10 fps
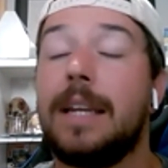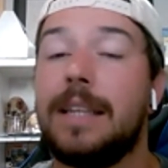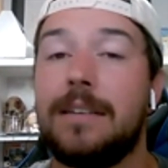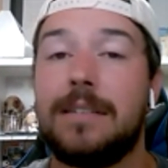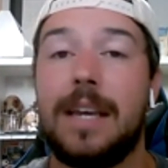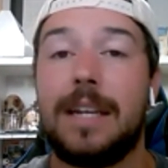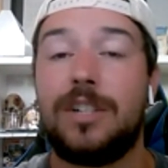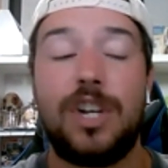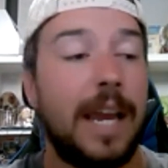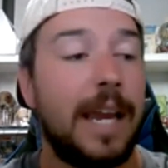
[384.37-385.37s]
there's a
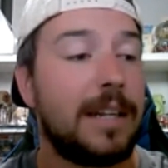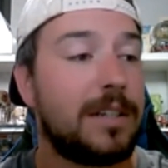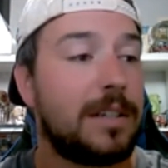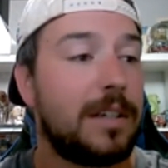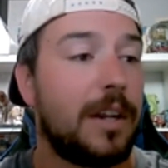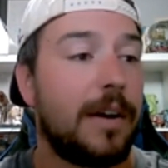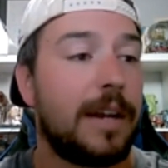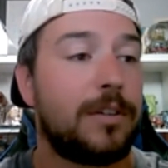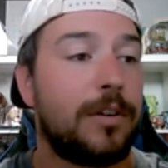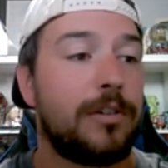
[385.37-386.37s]
chance,
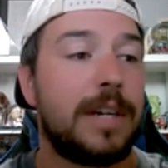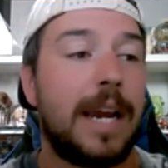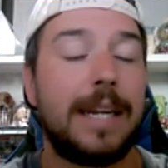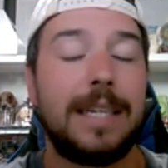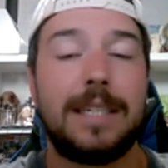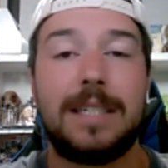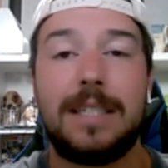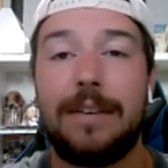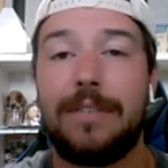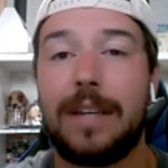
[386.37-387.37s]
at
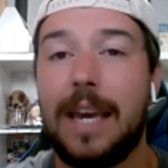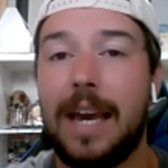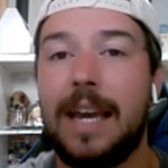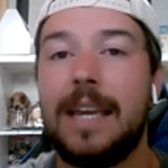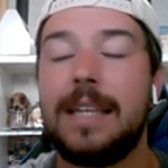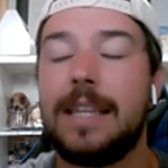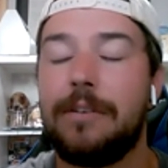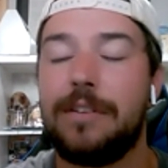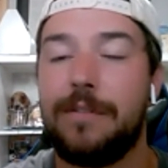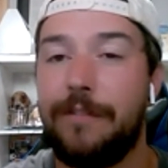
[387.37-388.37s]
287K,
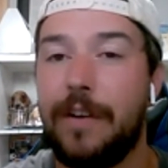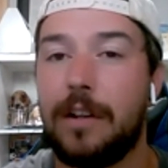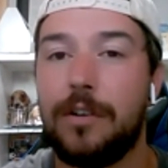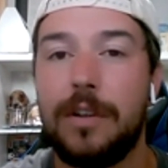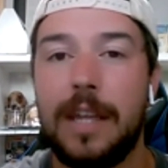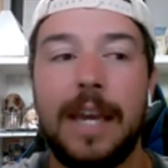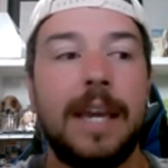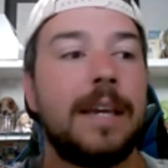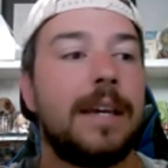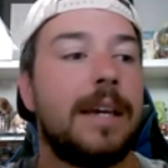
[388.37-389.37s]
there is value
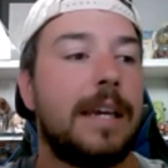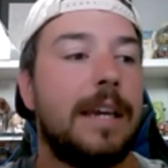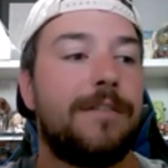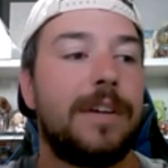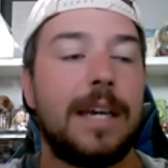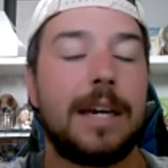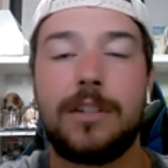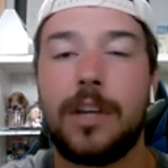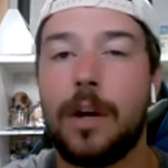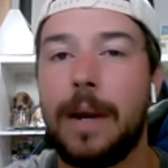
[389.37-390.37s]
there. If he
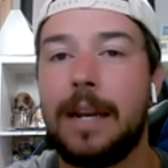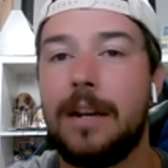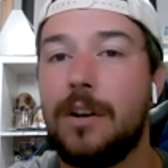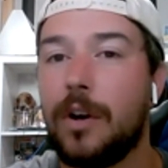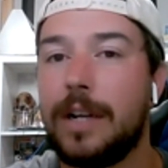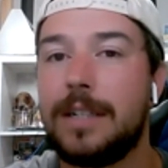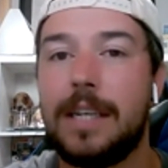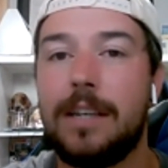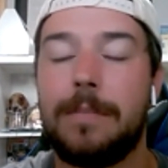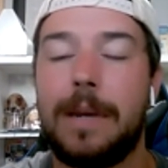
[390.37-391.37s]
does go at a
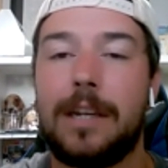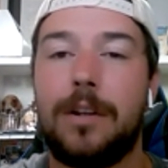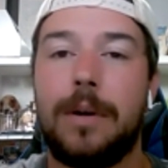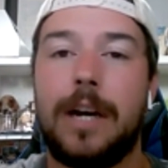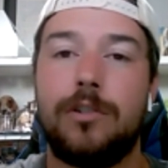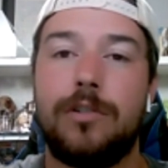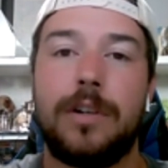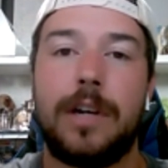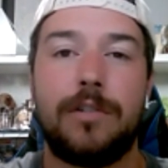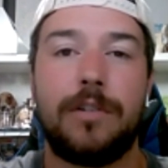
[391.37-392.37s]
90, he's making you
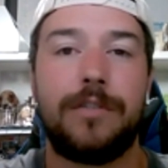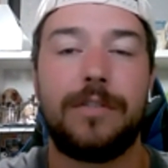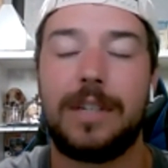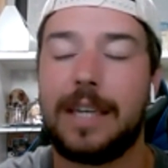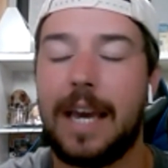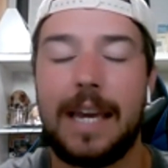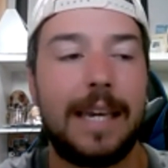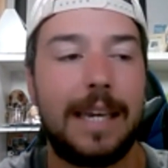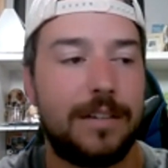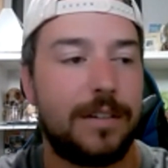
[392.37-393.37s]
100 to 150K
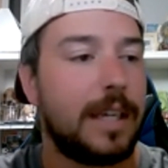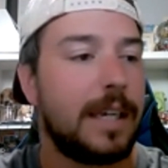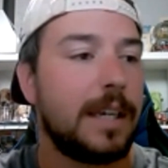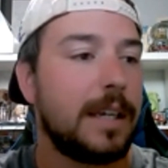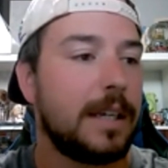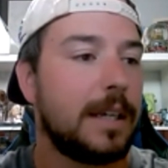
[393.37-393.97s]
easily.